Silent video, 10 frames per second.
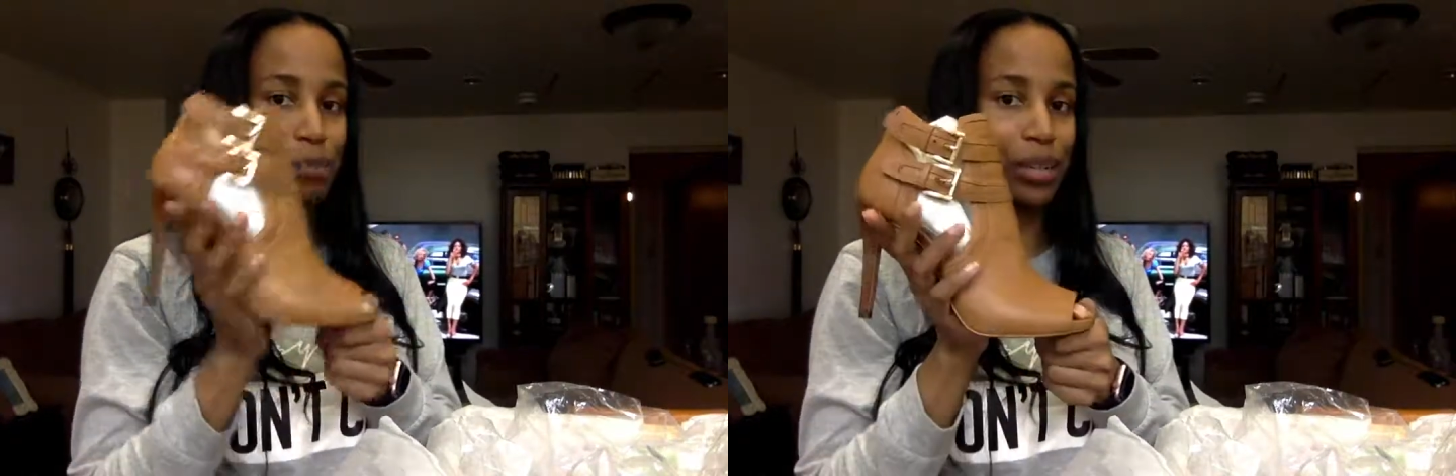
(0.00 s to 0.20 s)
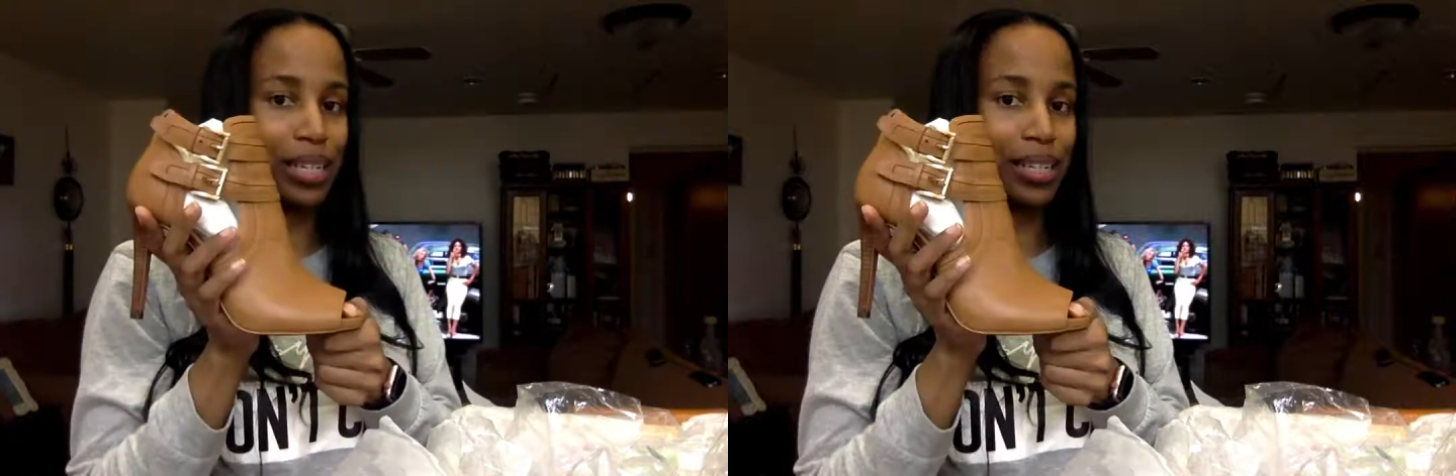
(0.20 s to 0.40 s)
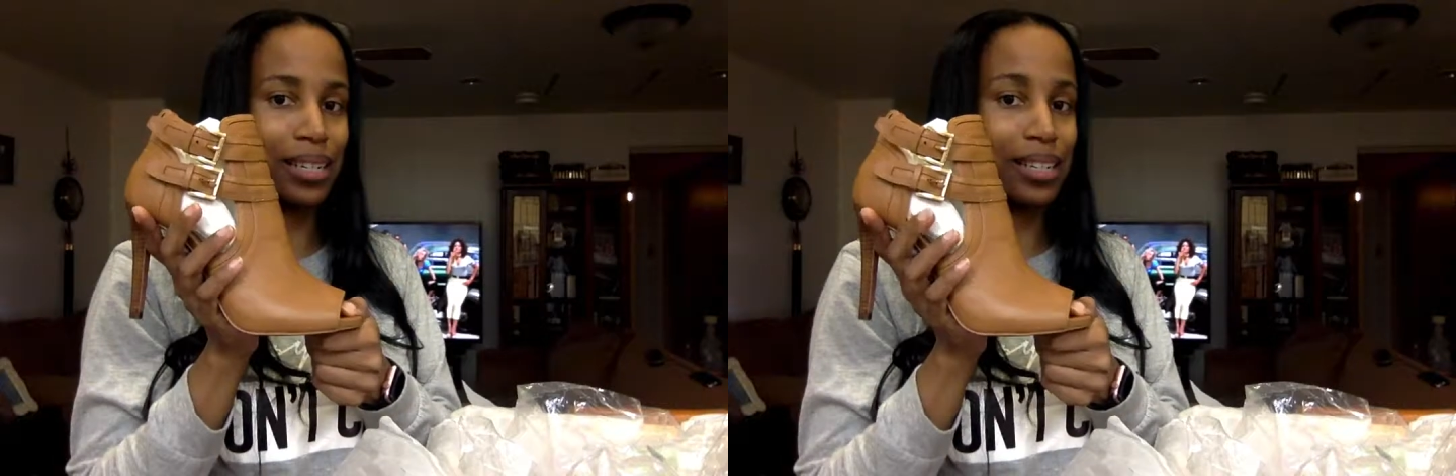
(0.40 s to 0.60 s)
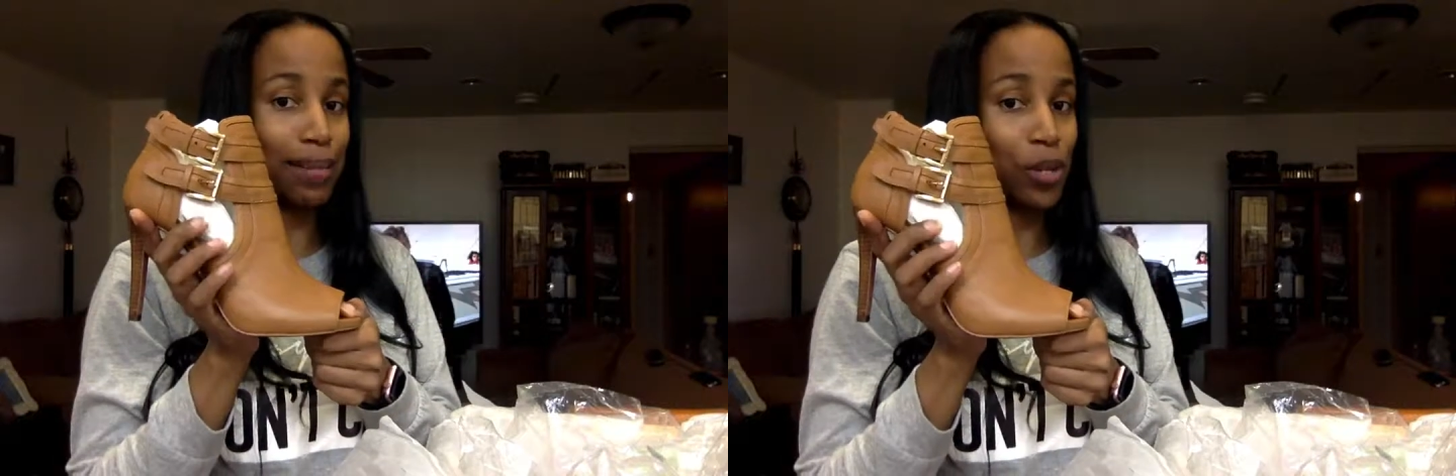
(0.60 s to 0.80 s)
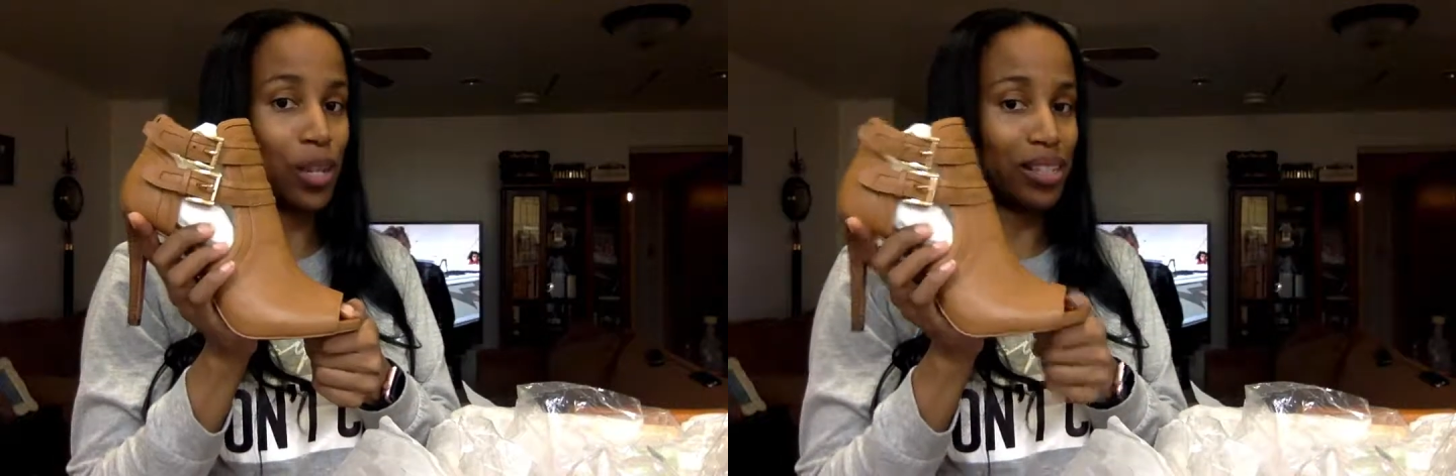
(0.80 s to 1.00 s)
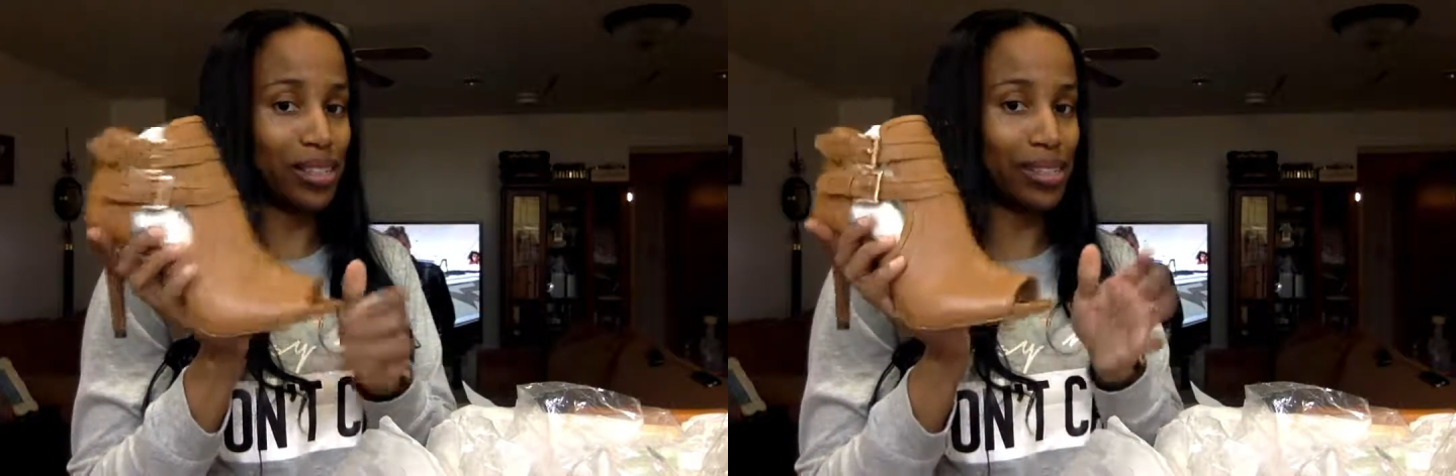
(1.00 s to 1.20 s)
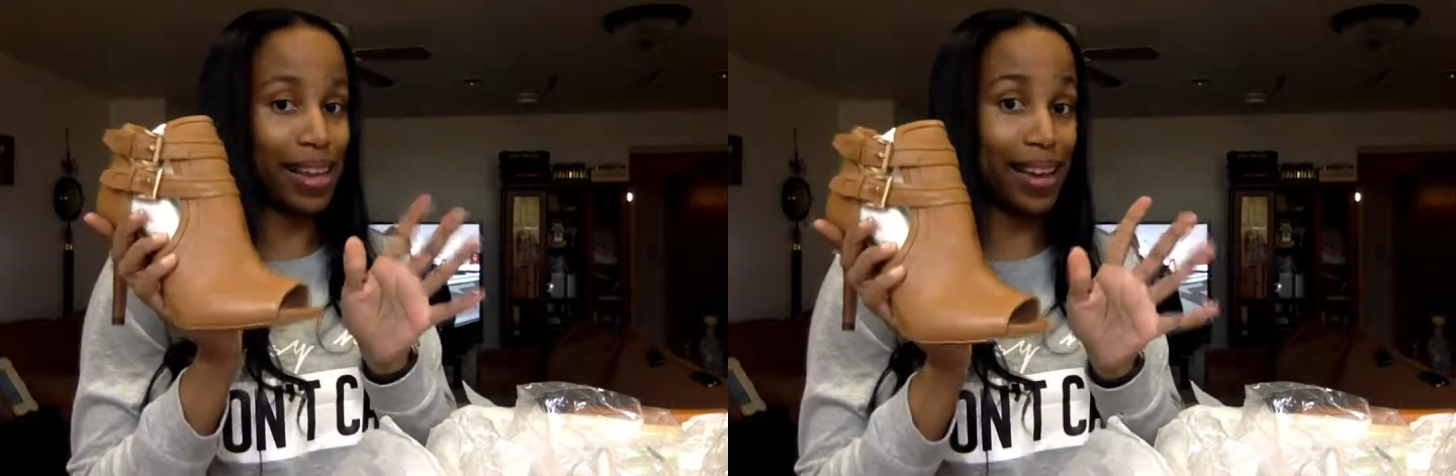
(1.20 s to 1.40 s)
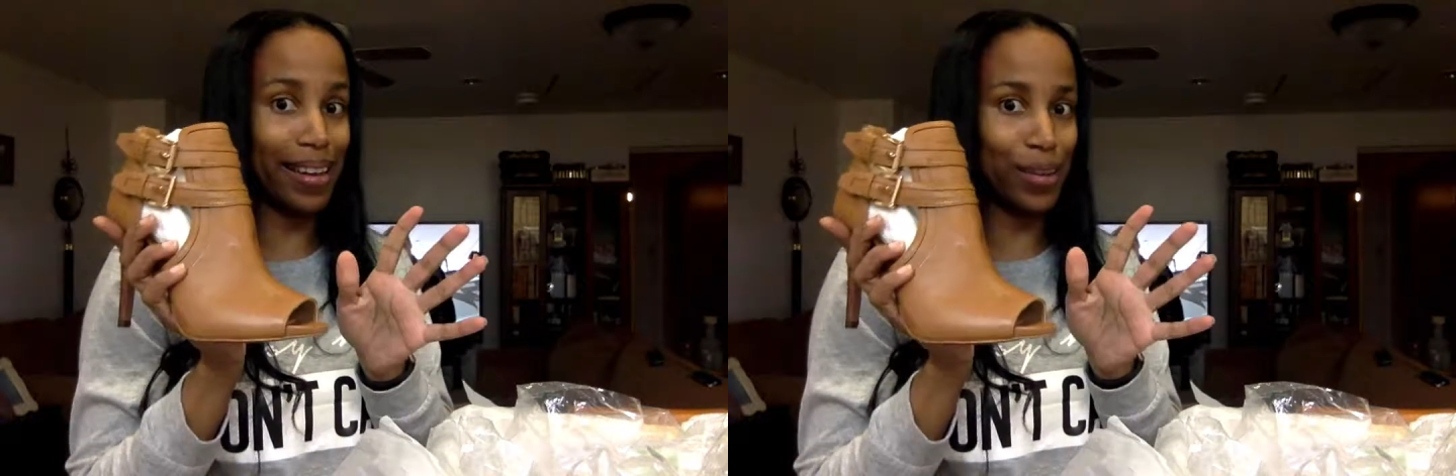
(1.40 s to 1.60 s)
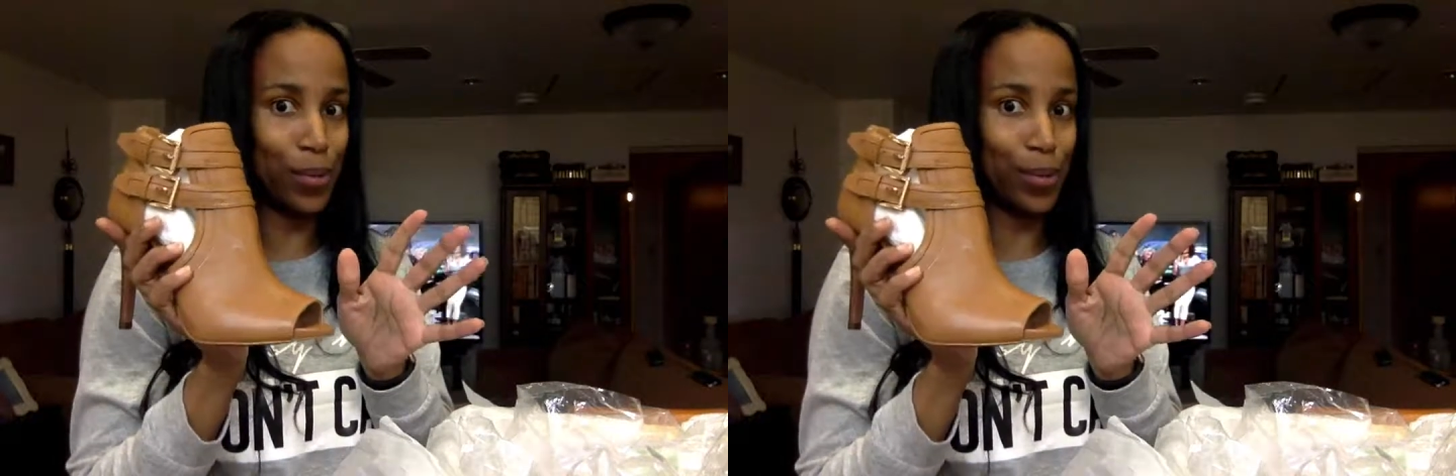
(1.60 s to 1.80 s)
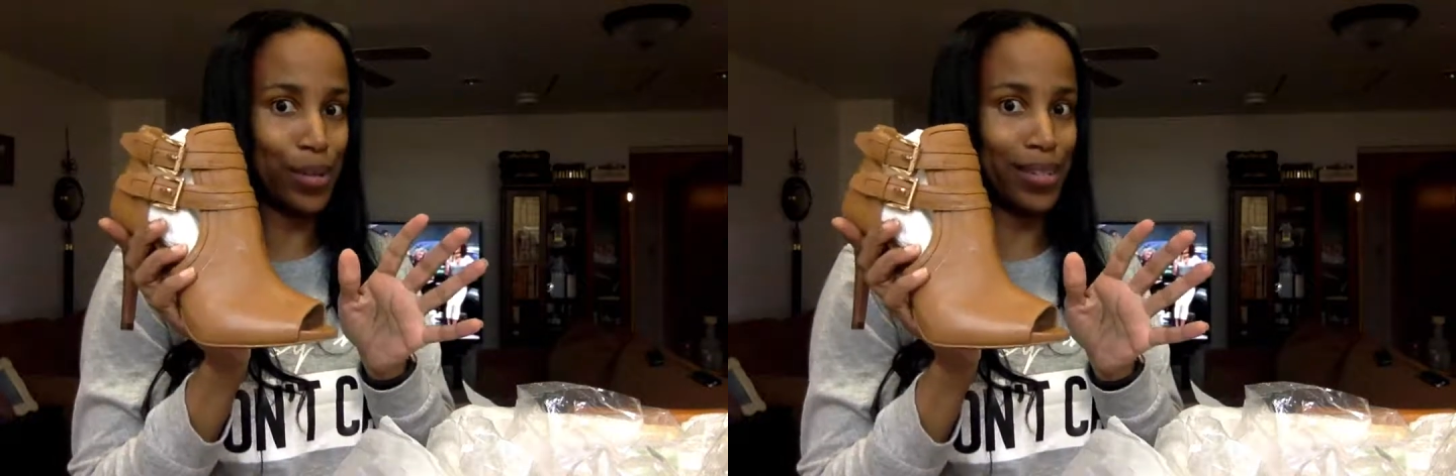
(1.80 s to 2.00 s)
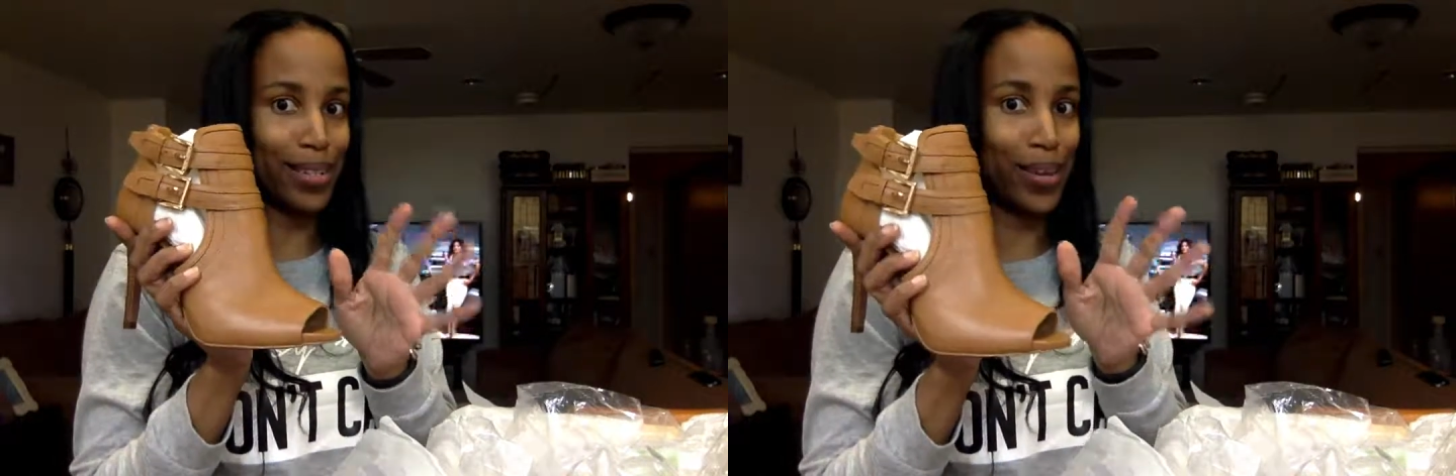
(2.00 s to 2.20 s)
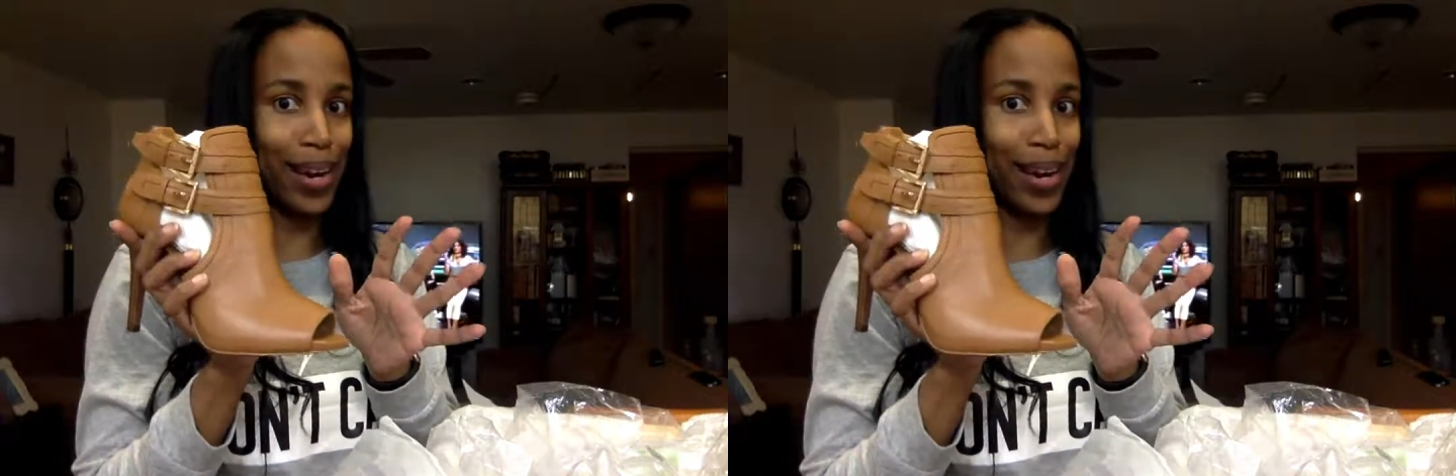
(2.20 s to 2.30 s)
but he kept calling these acorn. They're